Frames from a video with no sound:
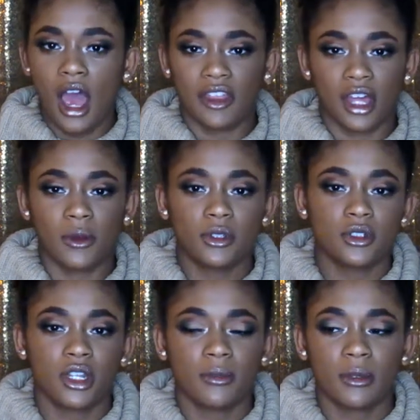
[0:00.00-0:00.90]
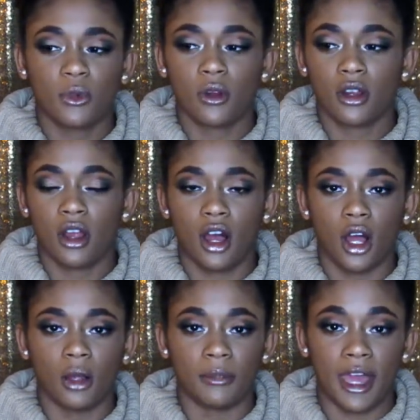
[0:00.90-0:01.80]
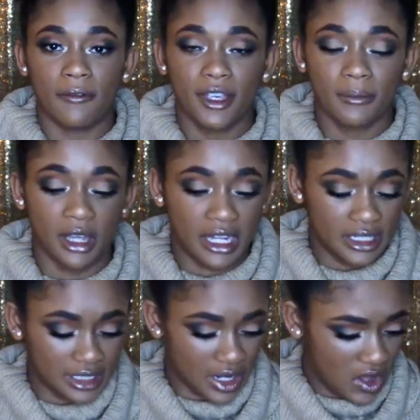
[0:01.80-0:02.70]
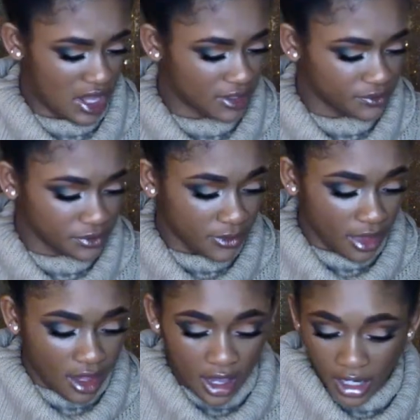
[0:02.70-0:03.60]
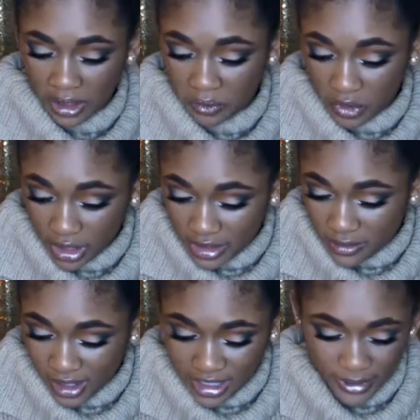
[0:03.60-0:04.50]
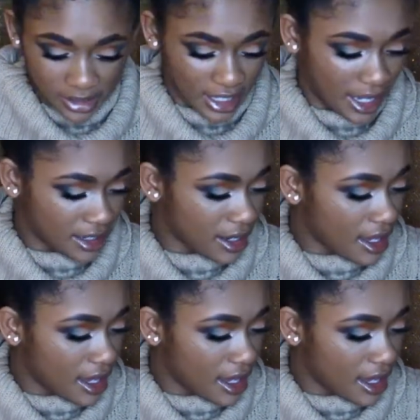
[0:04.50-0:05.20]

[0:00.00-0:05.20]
I thought it was going to be more um, heavy, but it's not, and I'm really surprised about that.